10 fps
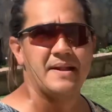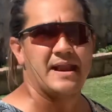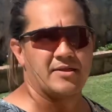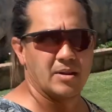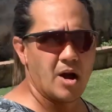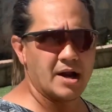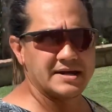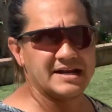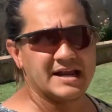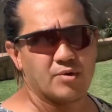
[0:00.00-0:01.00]
Now, the lawn
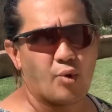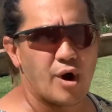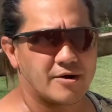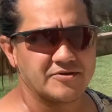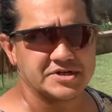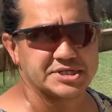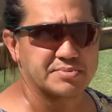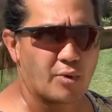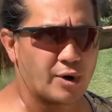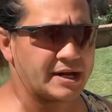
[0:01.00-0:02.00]
did get watered this
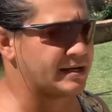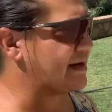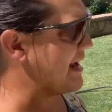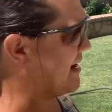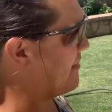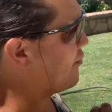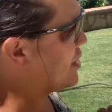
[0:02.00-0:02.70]
morning, and when